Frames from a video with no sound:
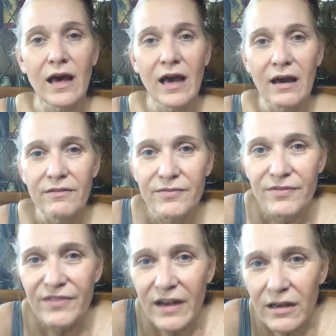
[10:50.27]
have
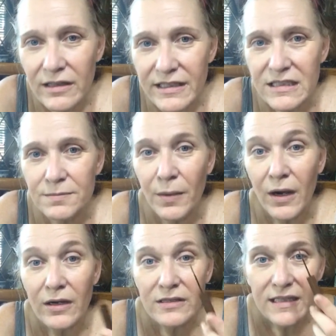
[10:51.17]
fairly
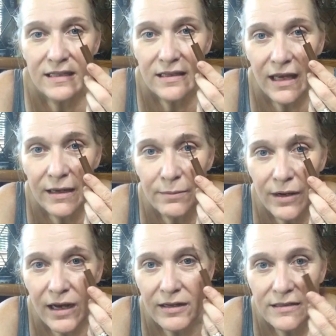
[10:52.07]
sparse and light
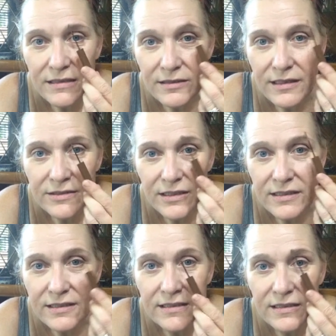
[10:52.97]
brows, so I
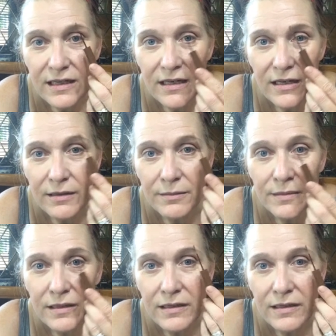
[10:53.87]
just and